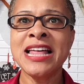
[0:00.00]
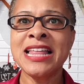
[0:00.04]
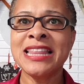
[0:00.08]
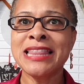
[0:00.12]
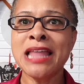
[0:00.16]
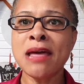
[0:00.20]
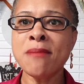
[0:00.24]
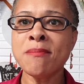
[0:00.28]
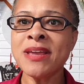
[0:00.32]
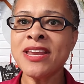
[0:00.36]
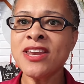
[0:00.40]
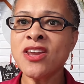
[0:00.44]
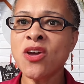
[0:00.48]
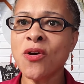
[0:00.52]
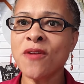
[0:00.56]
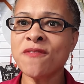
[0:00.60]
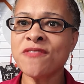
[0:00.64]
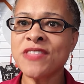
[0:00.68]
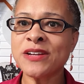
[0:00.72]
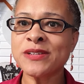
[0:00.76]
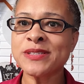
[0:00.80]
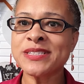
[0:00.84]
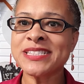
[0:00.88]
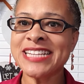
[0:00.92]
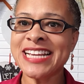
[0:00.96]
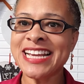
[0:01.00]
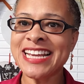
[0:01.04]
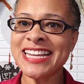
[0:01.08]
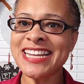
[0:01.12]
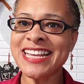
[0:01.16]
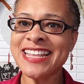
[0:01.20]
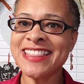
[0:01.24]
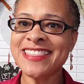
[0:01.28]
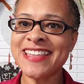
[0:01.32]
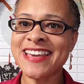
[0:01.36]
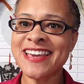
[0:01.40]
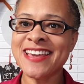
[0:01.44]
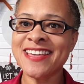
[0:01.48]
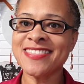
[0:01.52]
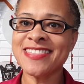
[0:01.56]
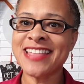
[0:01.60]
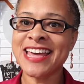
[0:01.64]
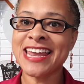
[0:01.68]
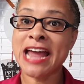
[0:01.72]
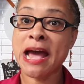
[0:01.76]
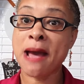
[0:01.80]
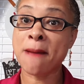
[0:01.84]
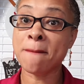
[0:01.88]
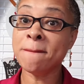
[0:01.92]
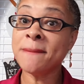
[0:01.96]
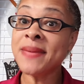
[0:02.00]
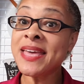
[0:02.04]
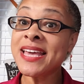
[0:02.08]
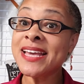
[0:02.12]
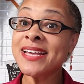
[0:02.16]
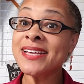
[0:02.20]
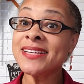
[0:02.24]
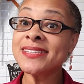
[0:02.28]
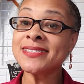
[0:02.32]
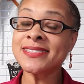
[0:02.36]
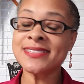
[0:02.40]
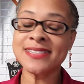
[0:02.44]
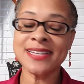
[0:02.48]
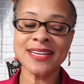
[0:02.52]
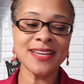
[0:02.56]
Let me know if there's anything that I missed,